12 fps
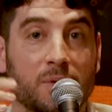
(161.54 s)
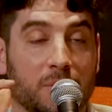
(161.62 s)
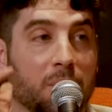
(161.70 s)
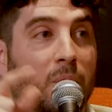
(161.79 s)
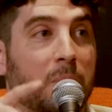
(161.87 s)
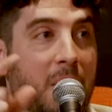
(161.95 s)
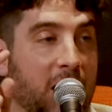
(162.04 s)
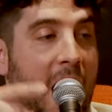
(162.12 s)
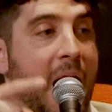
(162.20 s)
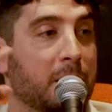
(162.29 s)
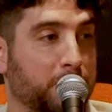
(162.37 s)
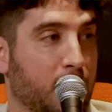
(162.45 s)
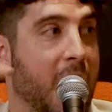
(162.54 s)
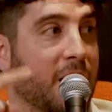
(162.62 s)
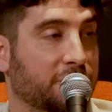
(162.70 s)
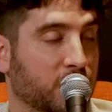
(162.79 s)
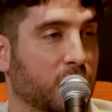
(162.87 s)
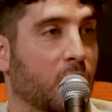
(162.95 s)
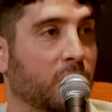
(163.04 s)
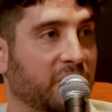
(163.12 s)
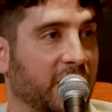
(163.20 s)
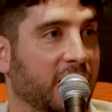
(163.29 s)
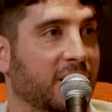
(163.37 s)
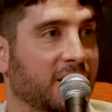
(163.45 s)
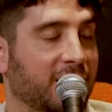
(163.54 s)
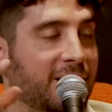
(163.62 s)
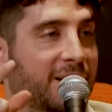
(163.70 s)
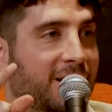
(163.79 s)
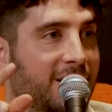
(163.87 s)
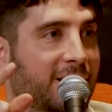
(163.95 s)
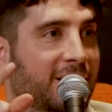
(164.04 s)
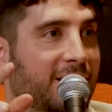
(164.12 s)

would have been after COVID. Oh,